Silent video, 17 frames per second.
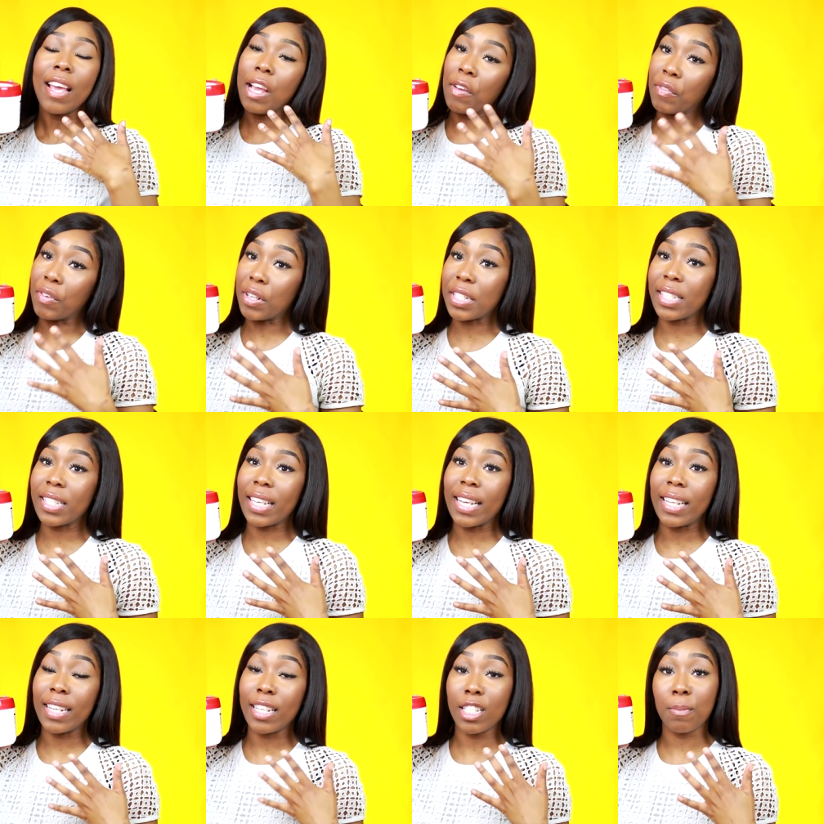if your
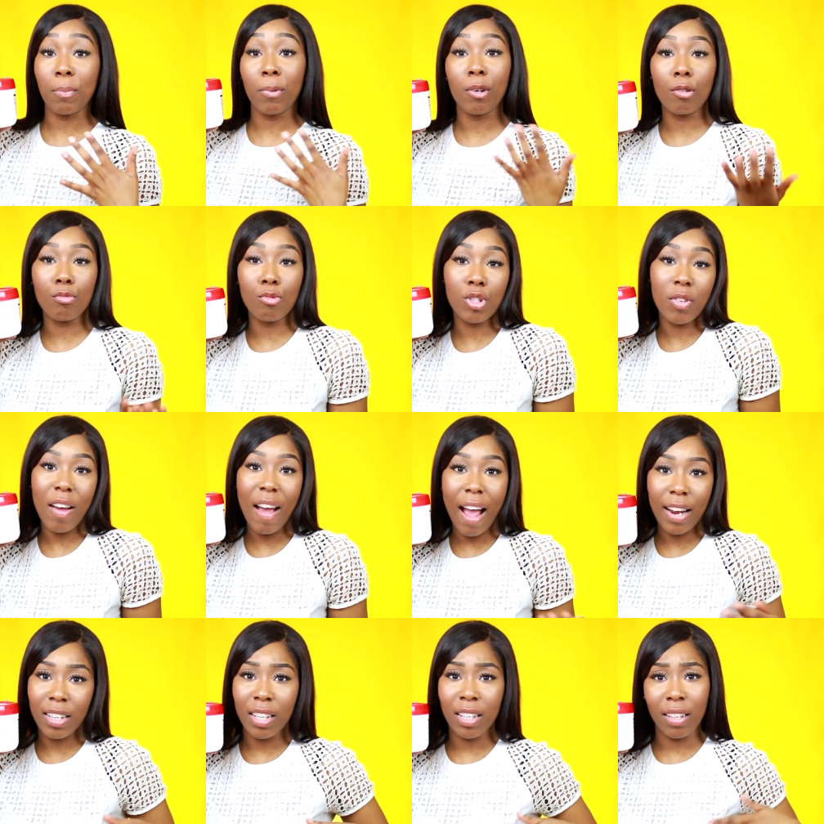skin is prone to
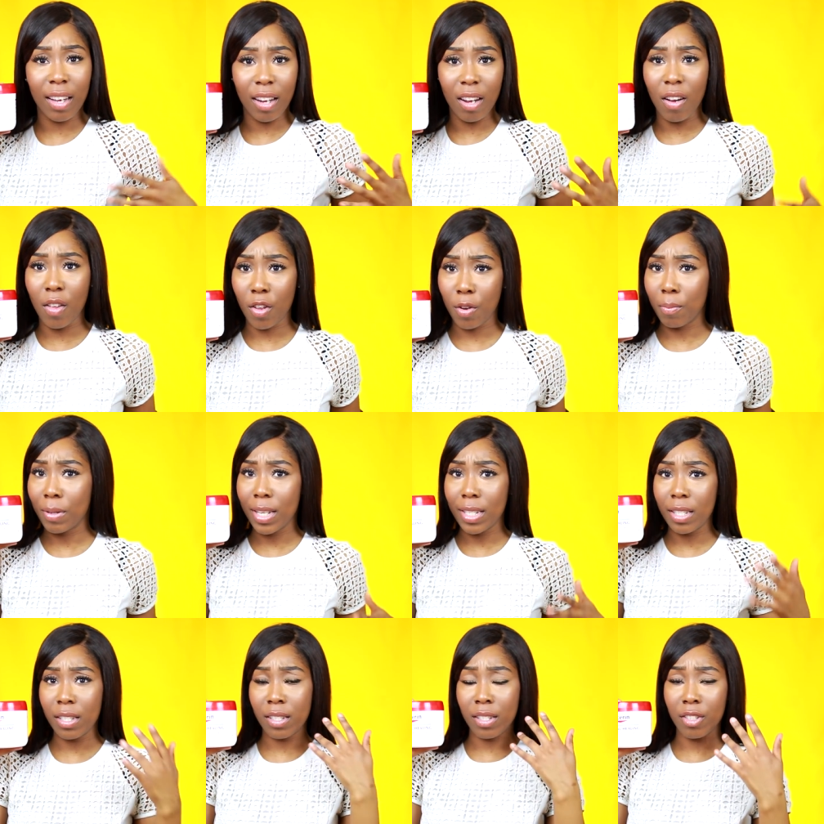acne like other
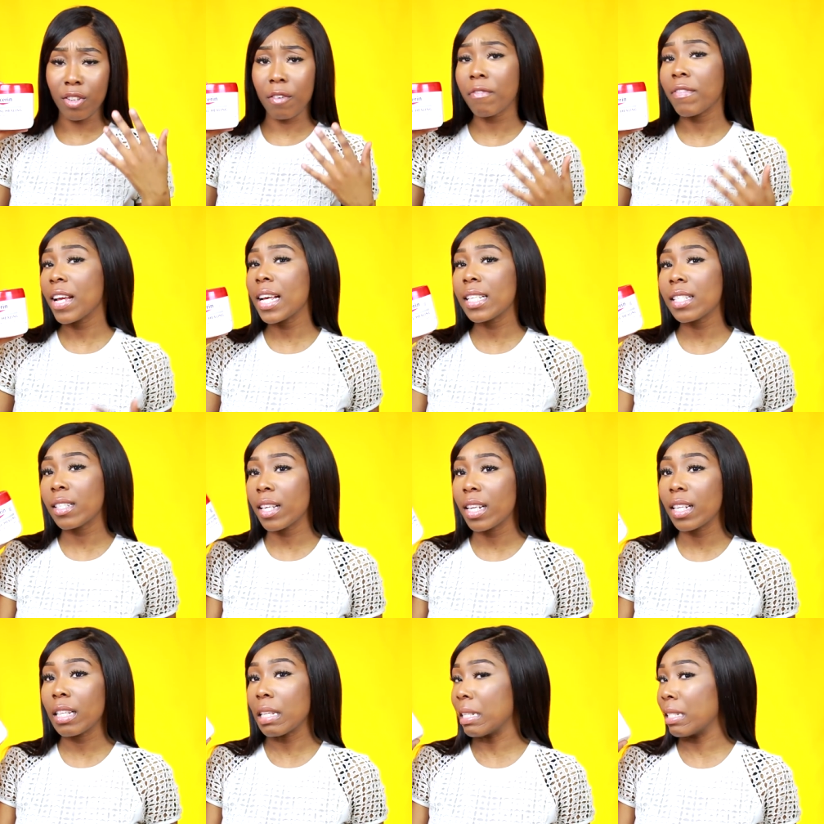places in your face,
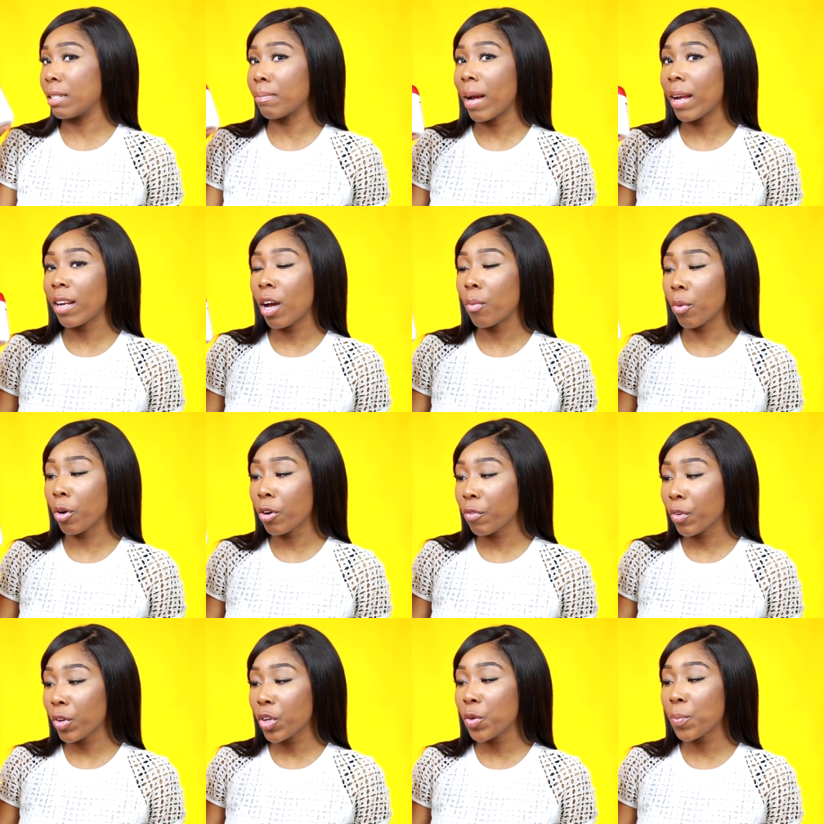then this might not work for